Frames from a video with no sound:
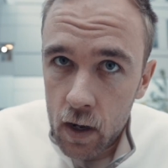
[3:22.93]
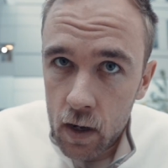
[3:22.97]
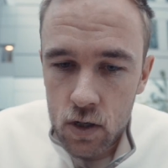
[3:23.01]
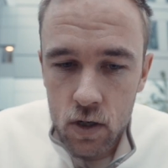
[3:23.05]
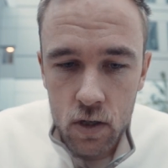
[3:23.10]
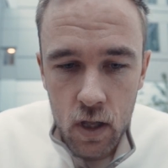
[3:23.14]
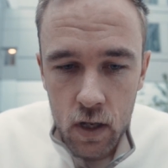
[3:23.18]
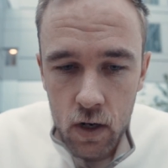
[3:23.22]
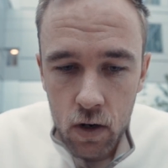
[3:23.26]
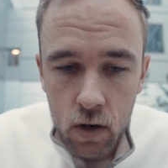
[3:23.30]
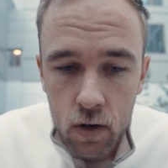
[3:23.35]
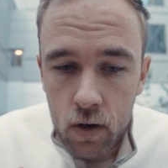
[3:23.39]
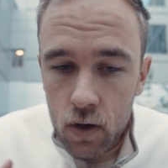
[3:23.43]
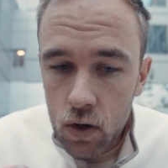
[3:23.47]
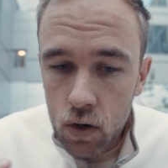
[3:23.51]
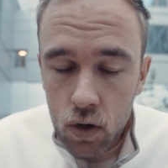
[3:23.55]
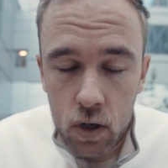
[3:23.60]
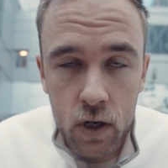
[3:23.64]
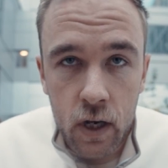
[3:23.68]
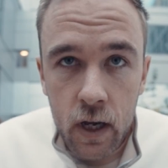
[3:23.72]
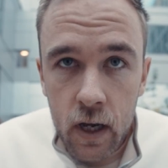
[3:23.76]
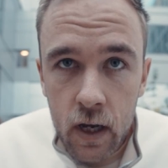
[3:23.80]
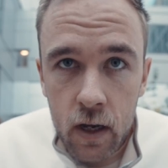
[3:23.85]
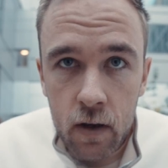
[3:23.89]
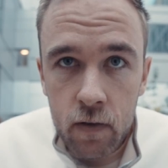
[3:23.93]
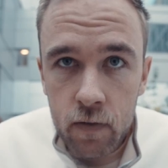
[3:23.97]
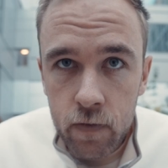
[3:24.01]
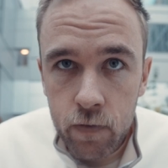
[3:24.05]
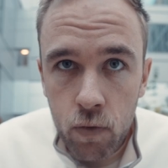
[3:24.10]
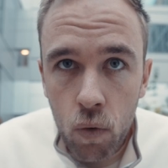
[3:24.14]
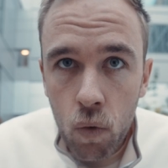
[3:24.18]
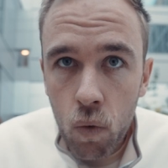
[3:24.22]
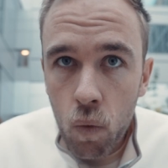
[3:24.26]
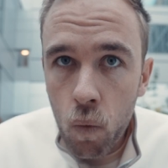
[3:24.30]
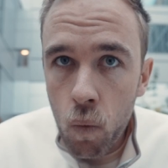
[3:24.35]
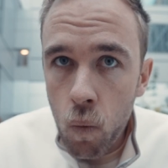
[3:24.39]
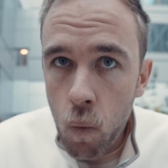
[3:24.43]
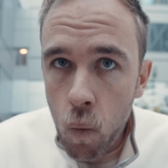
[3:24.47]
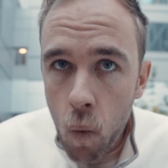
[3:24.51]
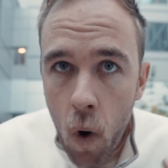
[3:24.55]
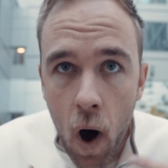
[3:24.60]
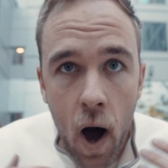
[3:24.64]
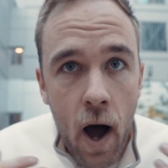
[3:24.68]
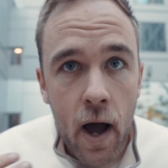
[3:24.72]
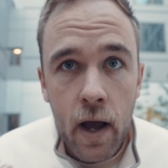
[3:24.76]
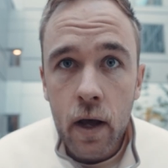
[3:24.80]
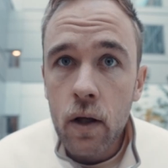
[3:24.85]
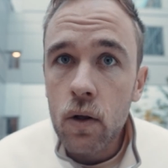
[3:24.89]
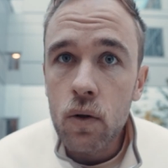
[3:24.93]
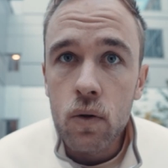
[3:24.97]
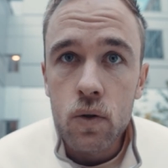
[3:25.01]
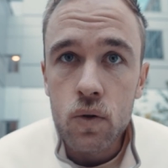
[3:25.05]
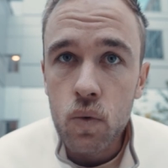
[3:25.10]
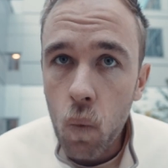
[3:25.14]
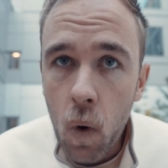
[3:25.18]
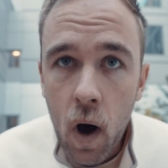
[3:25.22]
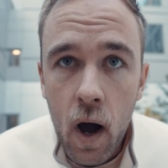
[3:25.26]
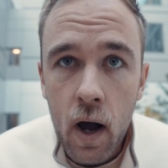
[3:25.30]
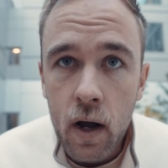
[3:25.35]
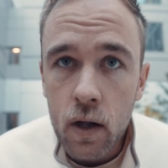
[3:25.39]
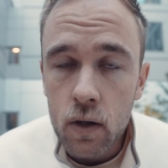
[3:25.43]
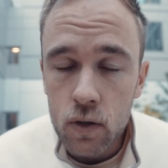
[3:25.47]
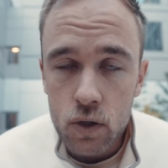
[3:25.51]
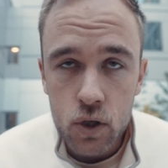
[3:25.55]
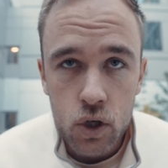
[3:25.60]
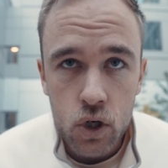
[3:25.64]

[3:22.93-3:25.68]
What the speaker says: So they're not looking for wild